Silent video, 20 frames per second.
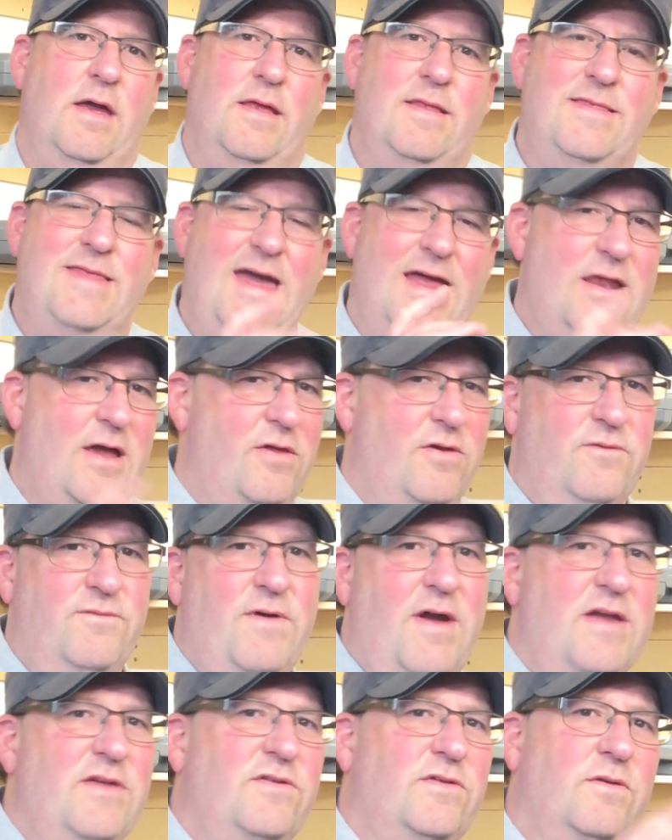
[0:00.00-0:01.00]
That other
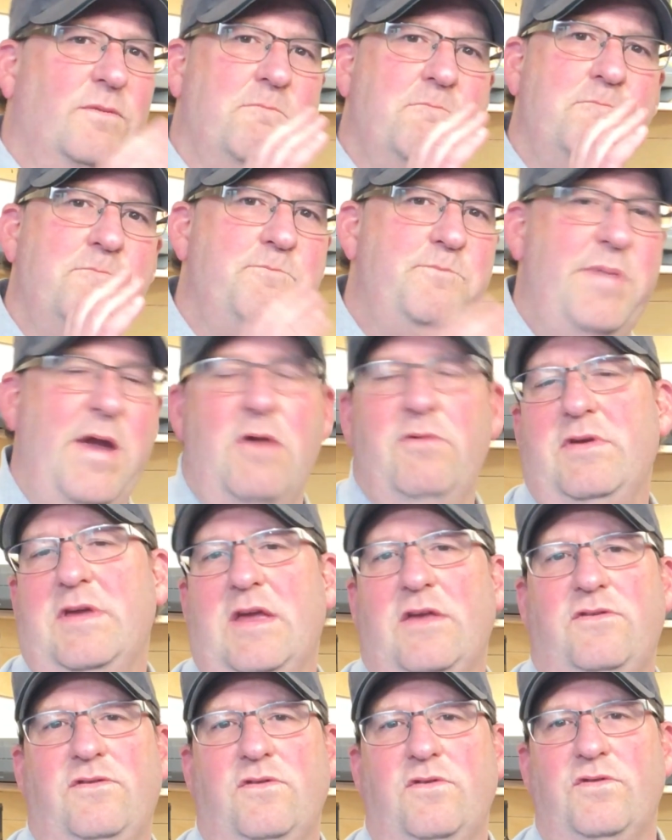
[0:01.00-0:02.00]
vise barely
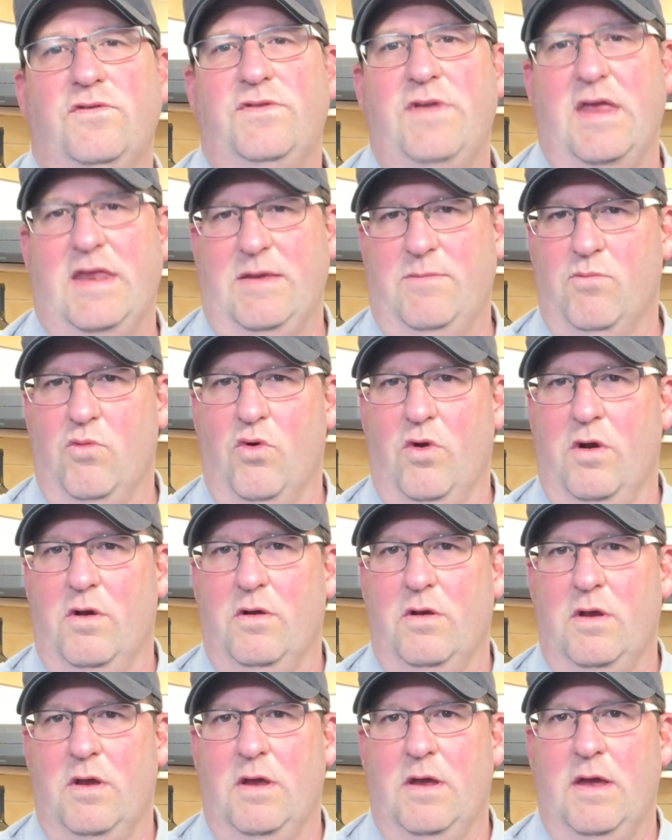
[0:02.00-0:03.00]
gets used anymore.
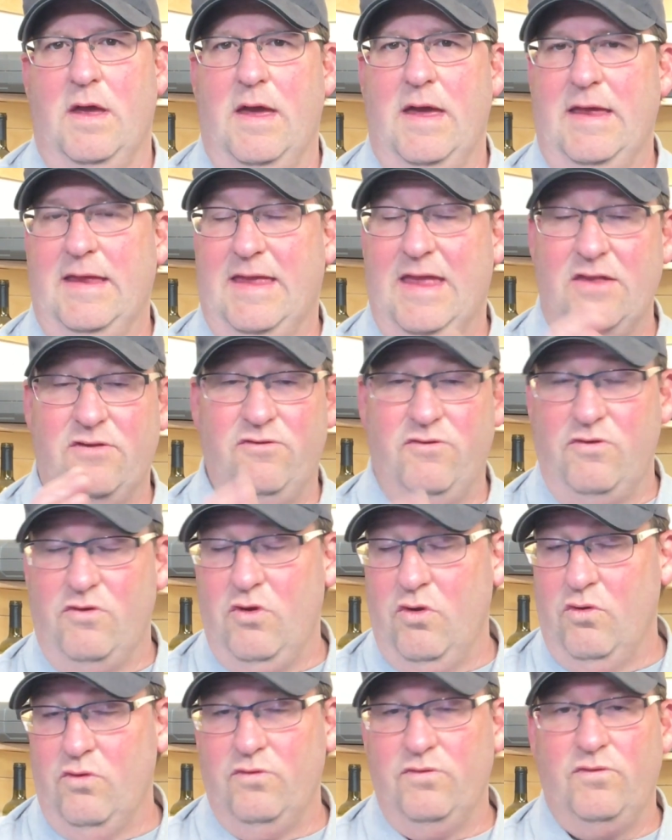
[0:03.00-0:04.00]
It gets
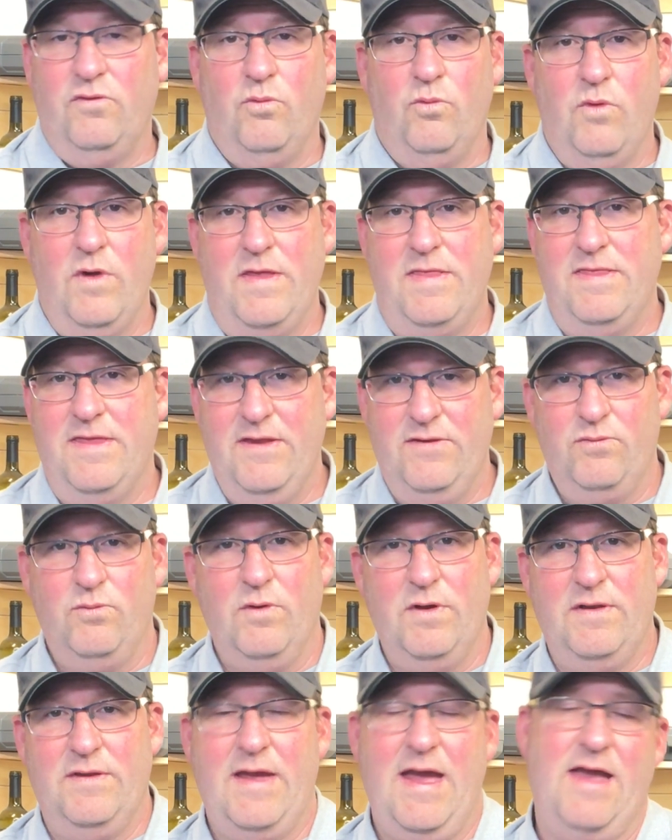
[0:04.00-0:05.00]
used when this
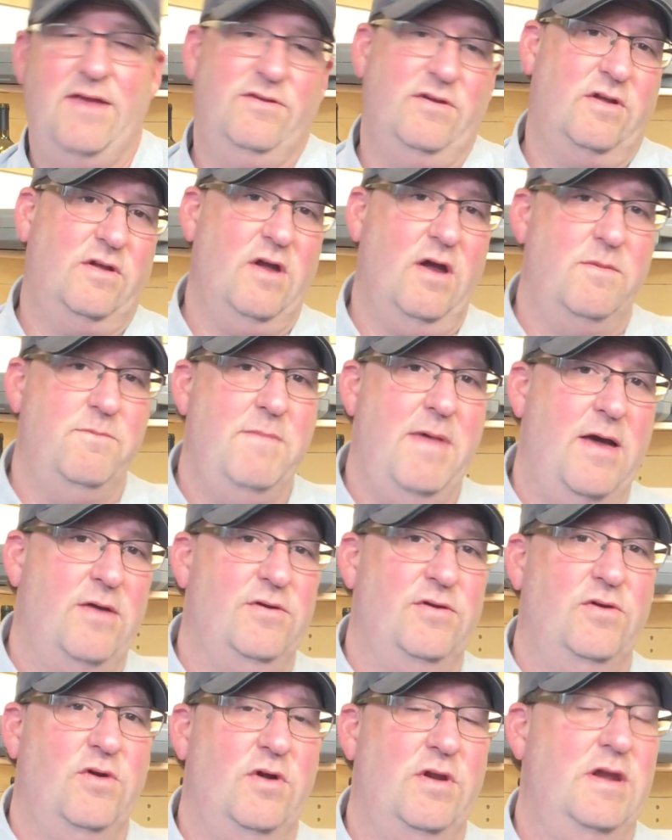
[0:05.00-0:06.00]
one has a gun
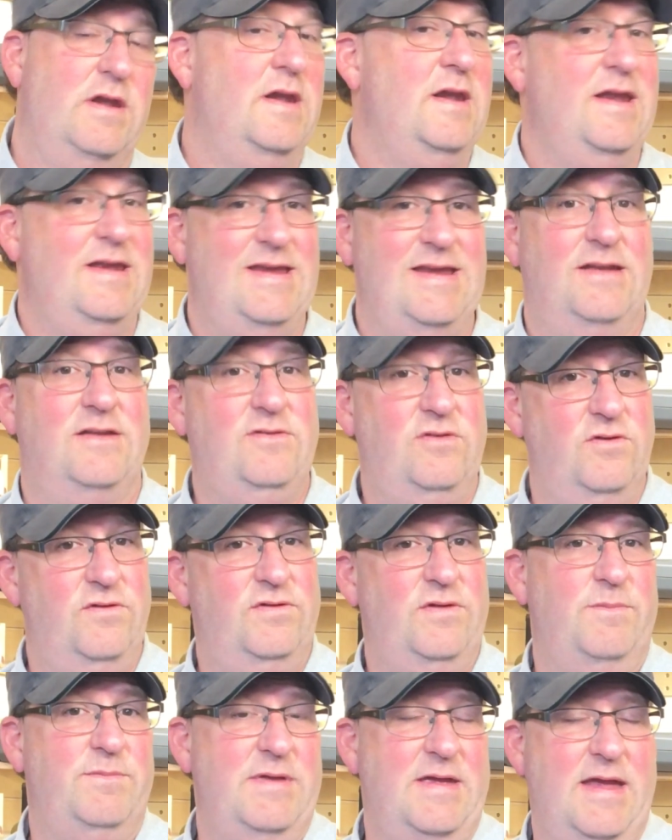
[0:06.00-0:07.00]
mounted on it and I need to do
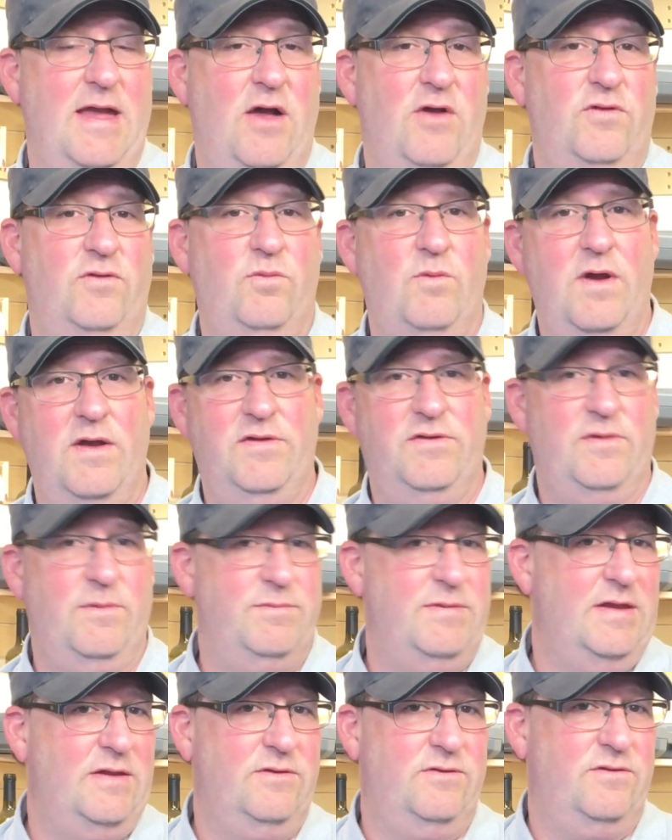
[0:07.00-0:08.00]
something else while
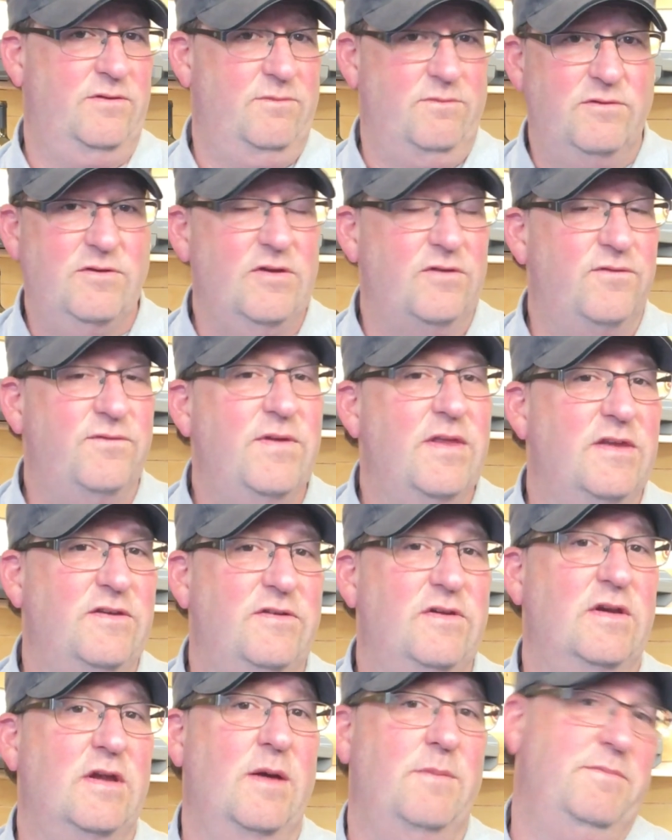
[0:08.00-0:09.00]
something's just
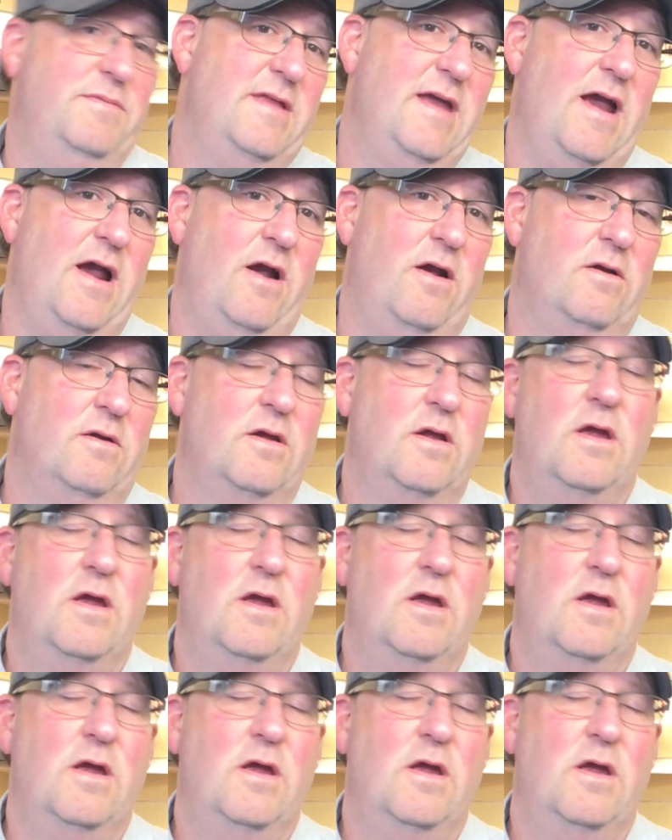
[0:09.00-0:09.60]
finishing up there.